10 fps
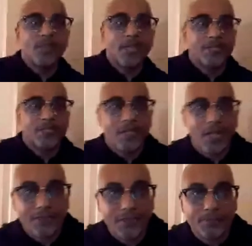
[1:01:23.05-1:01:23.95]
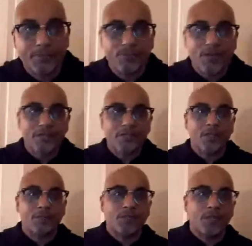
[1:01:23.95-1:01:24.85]
Liking the content, by
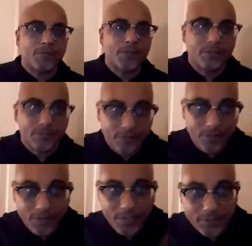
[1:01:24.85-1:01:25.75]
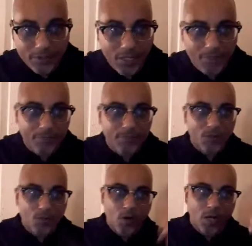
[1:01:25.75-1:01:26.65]
thumbs up, hit something.
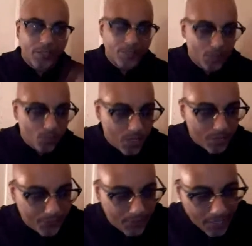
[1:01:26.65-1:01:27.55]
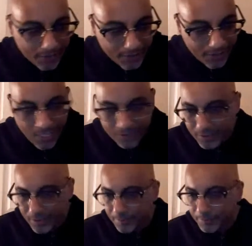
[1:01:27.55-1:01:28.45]
1. Give me a 1 if you're liking the
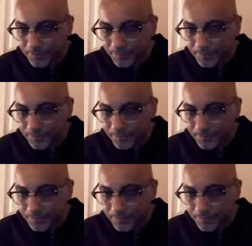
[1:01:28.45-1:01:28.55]
content.